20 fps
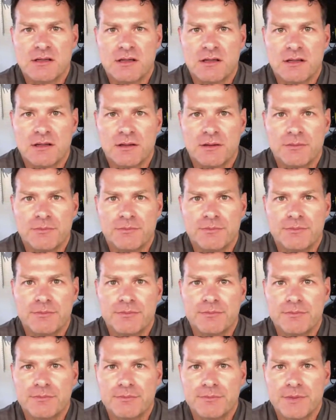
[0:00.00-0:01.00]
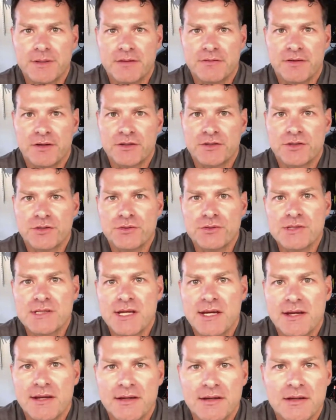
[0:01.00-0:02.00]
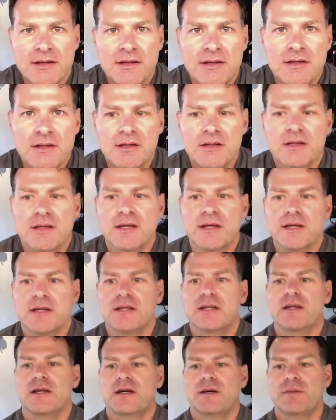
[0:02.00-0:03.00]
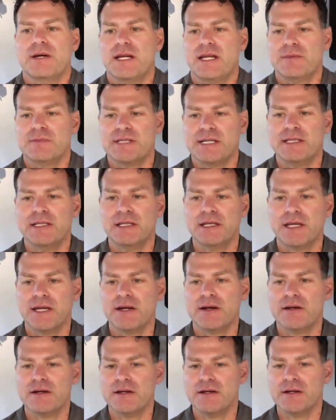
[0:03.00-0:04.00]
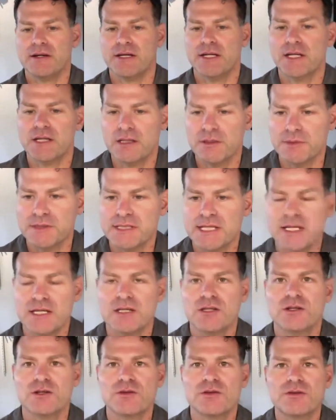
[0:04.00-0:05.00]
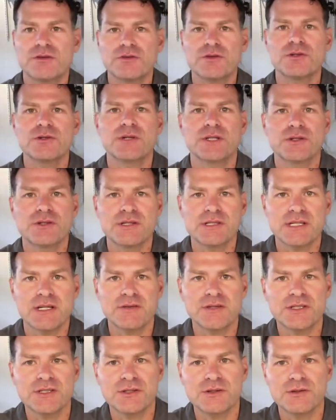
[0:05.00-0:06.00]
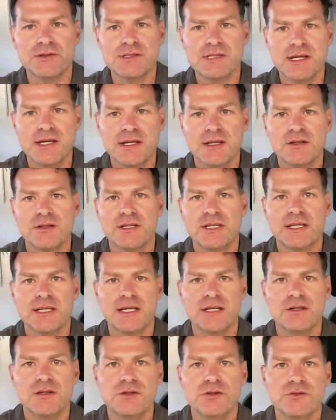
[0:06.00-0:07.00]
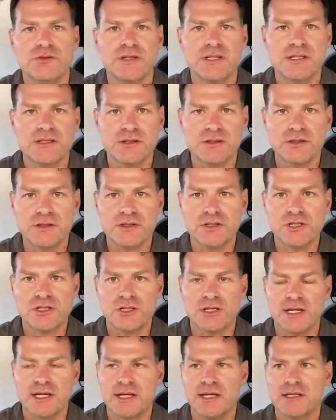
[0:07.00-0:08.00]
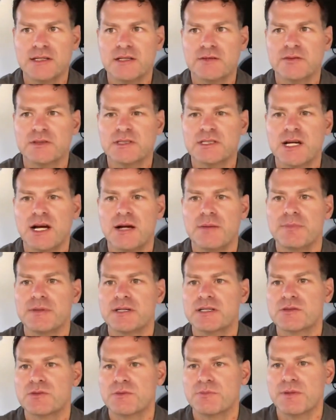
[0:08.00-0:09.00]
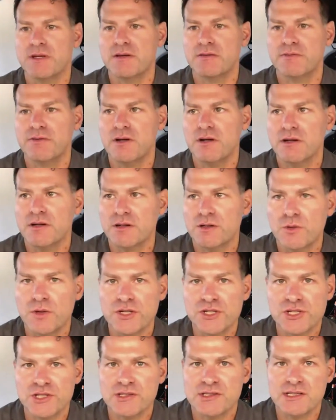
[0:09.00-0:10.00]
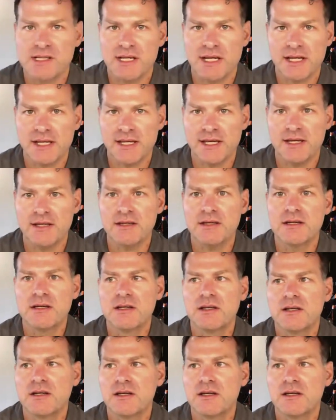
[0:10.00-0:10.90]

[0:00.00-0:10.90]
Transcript: BFR Tuesday, and my name is Cara, and I'm going to be taking you through. I do this every Tuesday, looking at new research and different topics with BFR, questions that I get